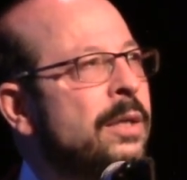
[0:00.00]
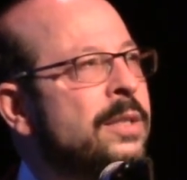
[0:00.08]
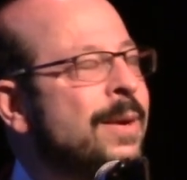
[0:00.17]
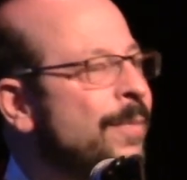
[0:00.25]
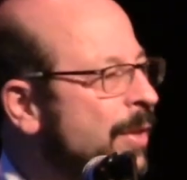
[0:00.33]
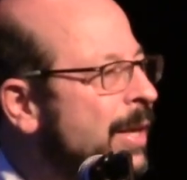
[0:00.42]

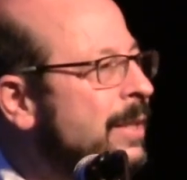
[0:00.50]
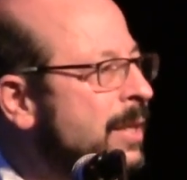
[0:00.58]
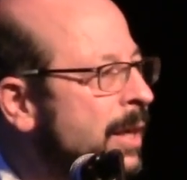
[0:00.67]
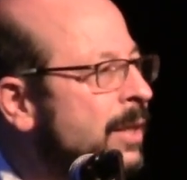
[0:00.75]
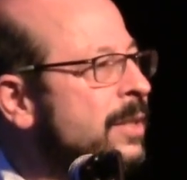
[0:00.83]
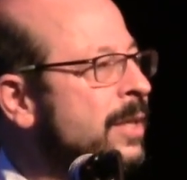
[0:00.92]
Some of these
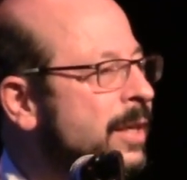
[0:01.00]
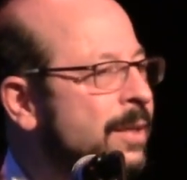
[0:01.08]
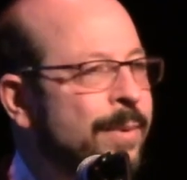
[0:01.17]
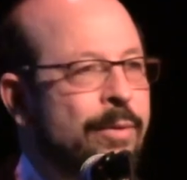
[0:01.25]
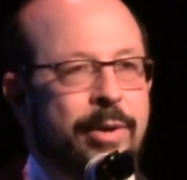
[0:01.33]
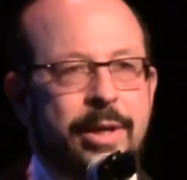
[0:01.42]
things need
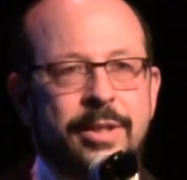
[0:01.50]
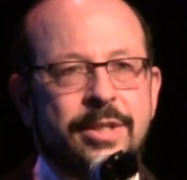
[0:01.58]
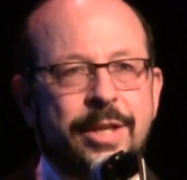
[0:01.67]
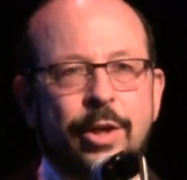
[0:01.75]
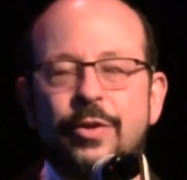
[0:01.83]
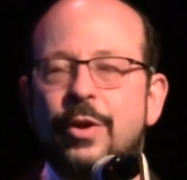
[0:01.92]
to be
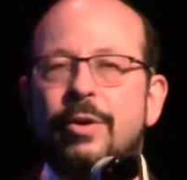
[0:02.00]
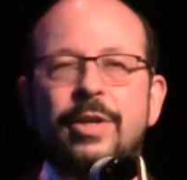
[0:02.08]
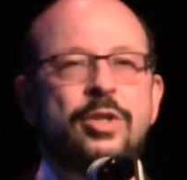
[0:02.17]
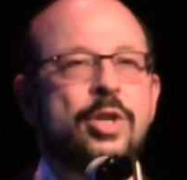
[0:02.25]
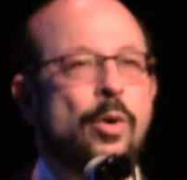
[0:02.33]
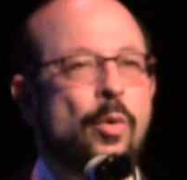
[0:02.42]
reconsidered. There
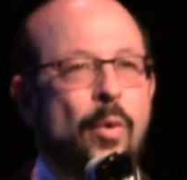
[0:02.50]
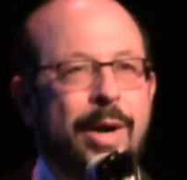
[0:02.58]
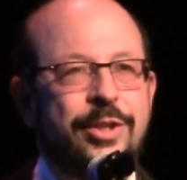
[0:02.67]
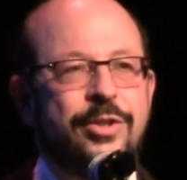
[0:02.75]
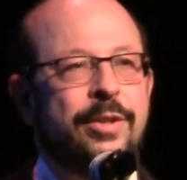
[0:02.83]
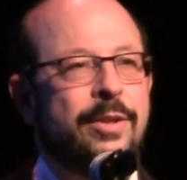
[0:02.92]
is no
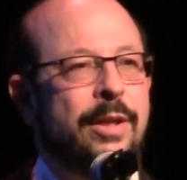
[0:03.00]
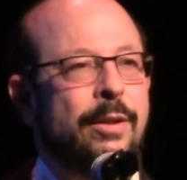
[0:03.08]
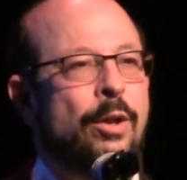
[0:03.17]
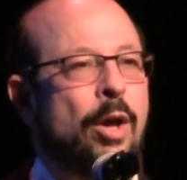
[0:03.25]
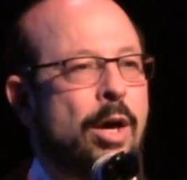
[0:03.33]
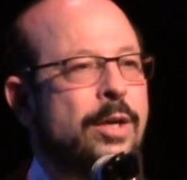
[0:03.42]
question
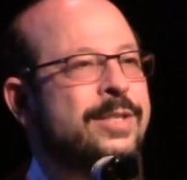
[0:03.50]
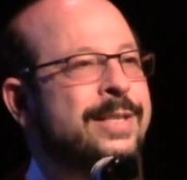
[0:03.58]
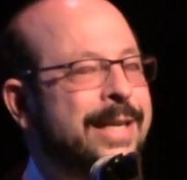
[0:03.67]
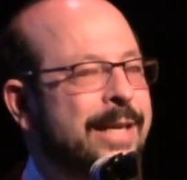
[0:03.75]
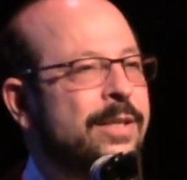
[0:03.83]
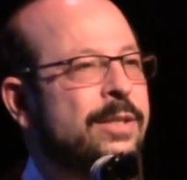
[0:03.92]
that laws
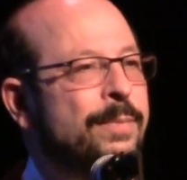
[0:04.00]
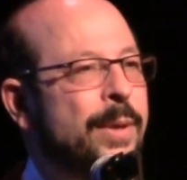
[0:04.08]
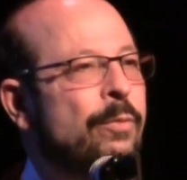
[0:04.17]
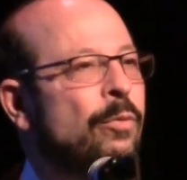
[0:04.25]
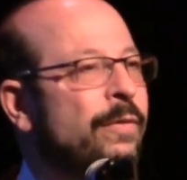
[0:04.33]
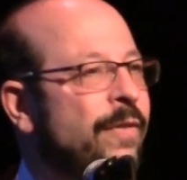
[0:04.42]
need to
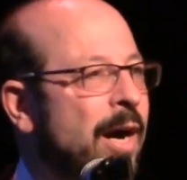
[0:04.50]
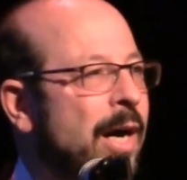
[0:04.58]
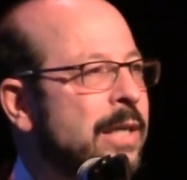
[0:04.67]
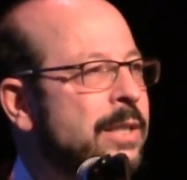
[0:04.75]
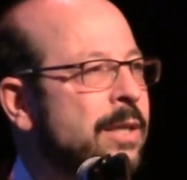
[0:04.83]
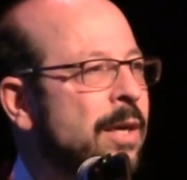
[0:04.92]
be
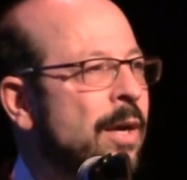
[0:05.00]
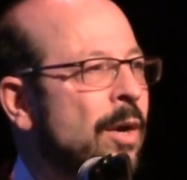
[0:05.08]
revised.